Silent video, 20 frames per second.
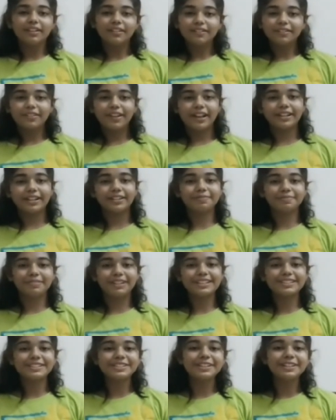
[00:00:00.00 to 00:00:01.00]
Well,
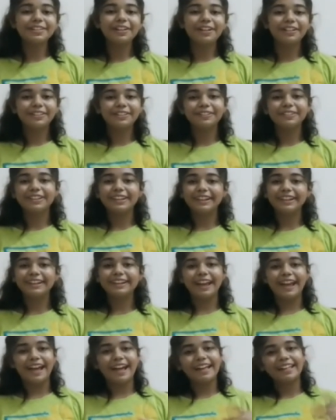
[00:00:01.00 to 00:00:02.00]
budgies also
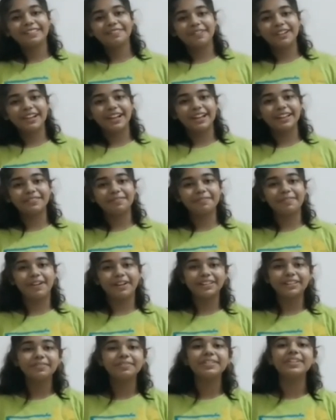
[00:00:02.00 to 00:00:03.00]
need as big as
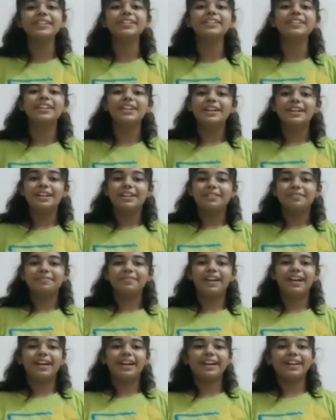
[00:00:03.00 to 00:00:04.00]
possible,
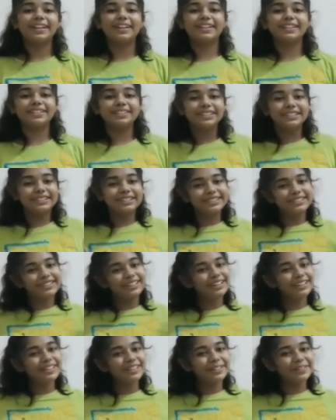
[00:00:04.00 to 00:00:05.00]
but
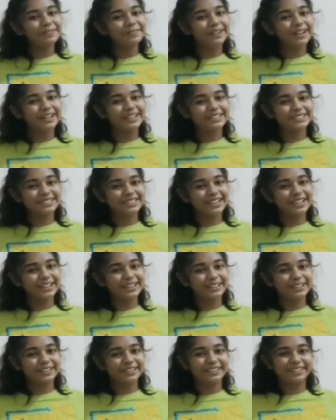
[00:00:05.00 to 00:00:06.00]
this much
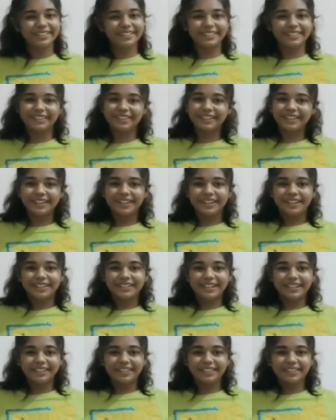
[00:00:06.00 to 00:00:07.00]
is
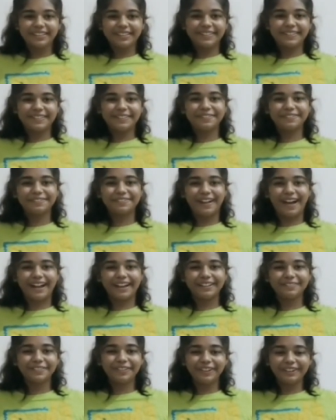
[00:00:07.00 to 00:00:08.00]
just
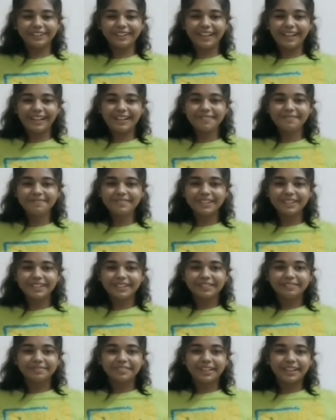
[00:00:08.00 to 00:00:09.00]
fine for them.
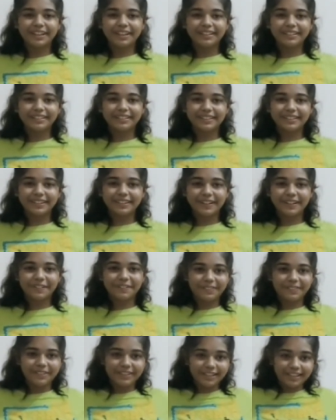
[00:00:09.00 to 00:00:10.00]
But doves
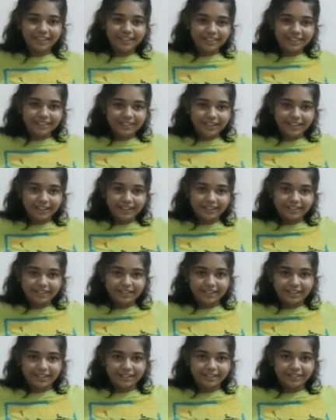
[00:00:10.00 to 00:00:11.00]
need like
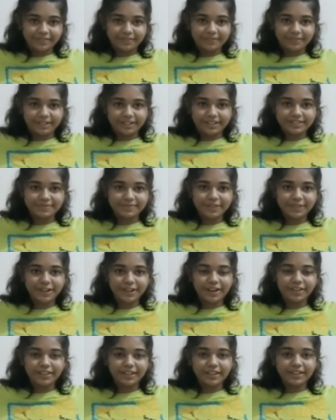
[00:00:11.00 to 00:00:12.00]
this much
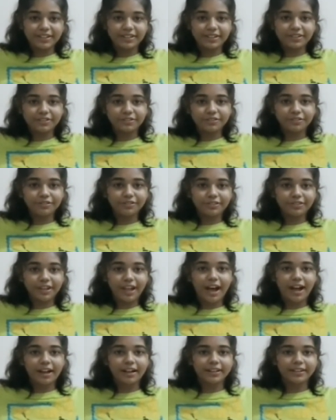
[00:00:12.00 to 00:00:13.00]
because they need to
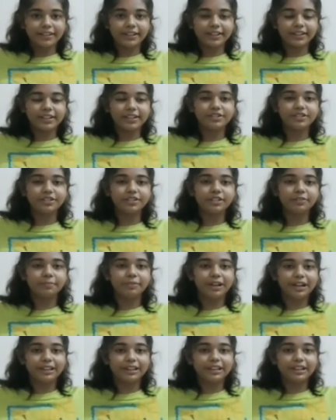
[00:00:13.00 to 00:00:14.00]
fly, they need to
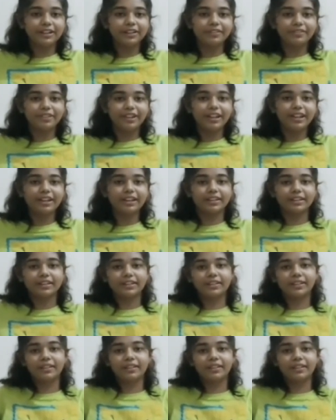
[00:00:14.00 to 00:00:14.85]
spread their wings.